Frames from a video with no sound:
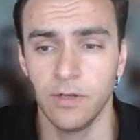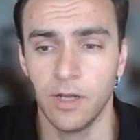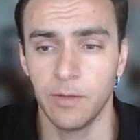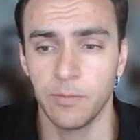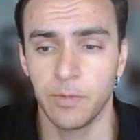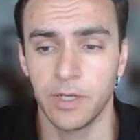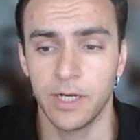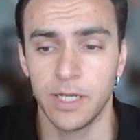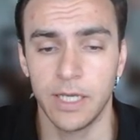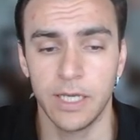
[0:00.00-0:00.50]
I'm
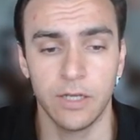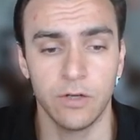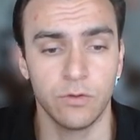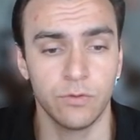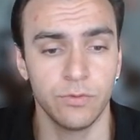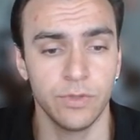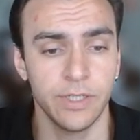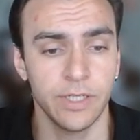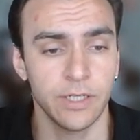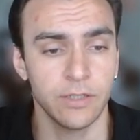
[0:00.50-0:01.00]
going to hit
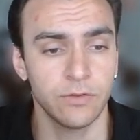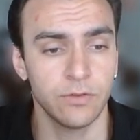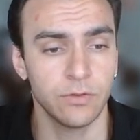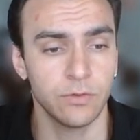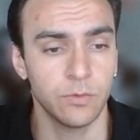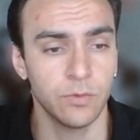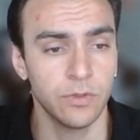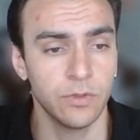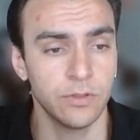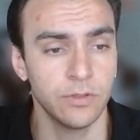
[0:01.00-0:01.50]
re-enter
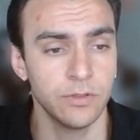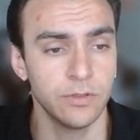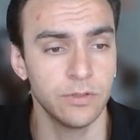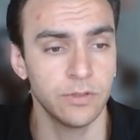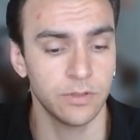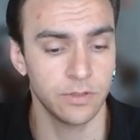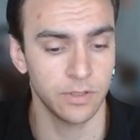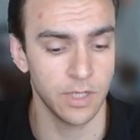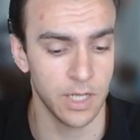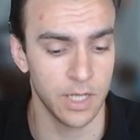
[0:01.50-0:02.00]

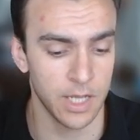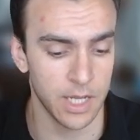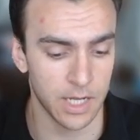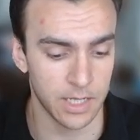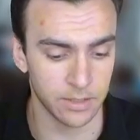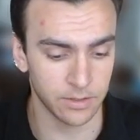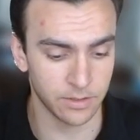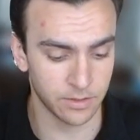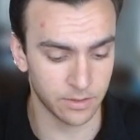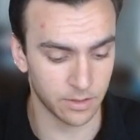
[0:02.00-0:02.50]
words and
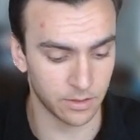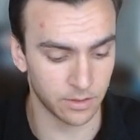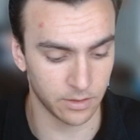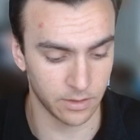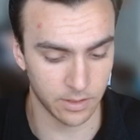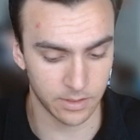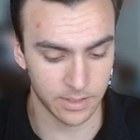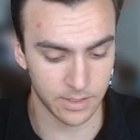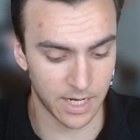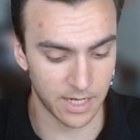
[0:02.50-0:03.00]
start
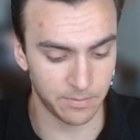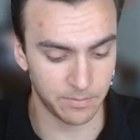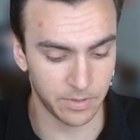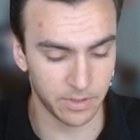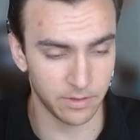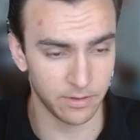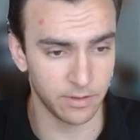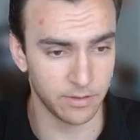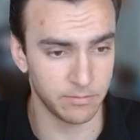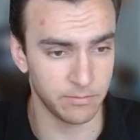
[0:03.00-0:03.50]

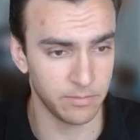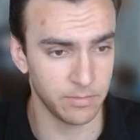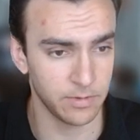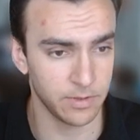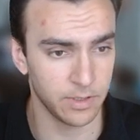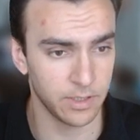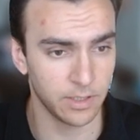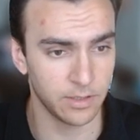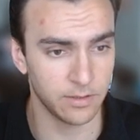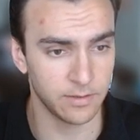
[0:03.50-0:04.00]
typing them
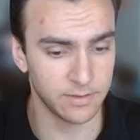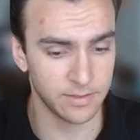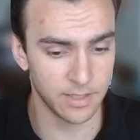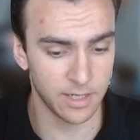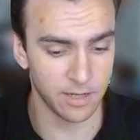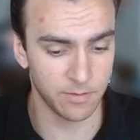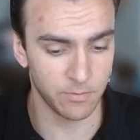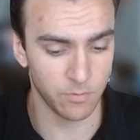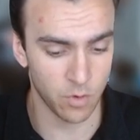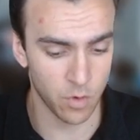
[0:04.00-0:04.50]
in the
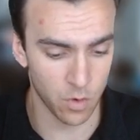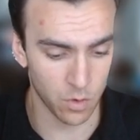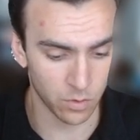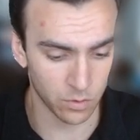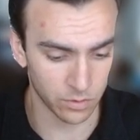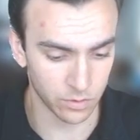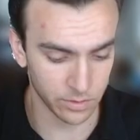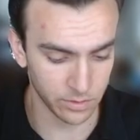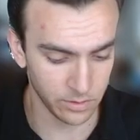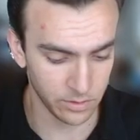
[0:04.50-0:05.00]
same
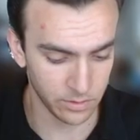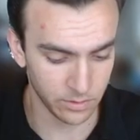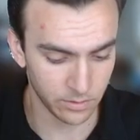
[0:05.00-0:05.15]
order.